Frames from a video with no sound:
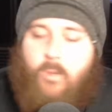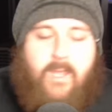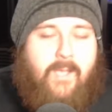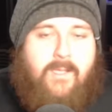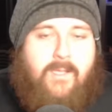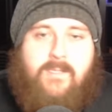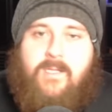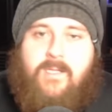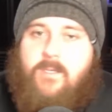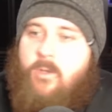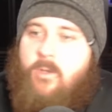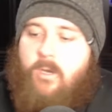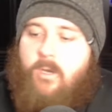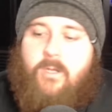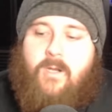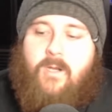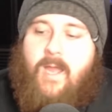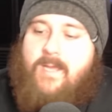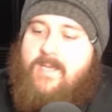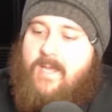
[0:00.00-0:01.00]
Whittaker did not
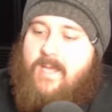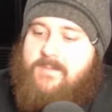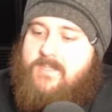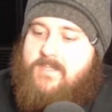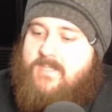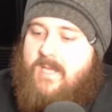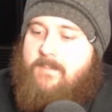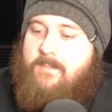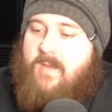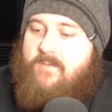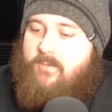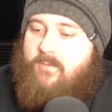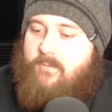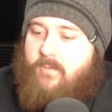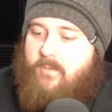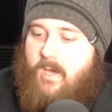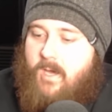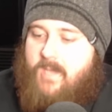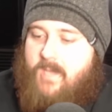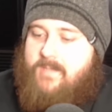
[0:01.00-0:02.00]
look like he had the same level
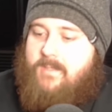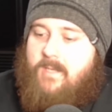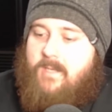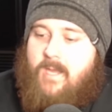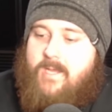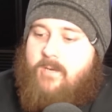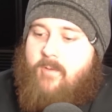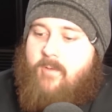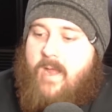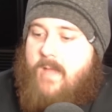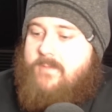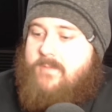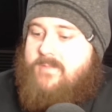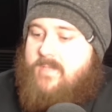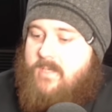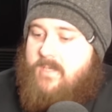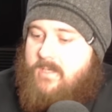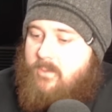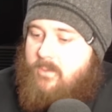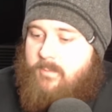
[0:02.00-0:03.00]
of heart in the later
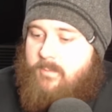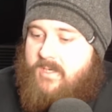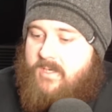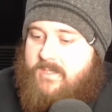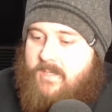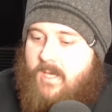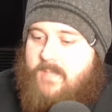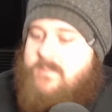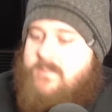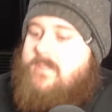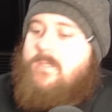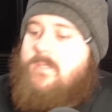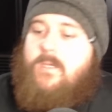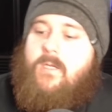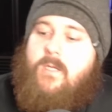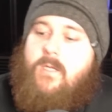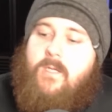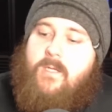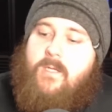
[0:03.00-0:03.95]
rounds than he normally does.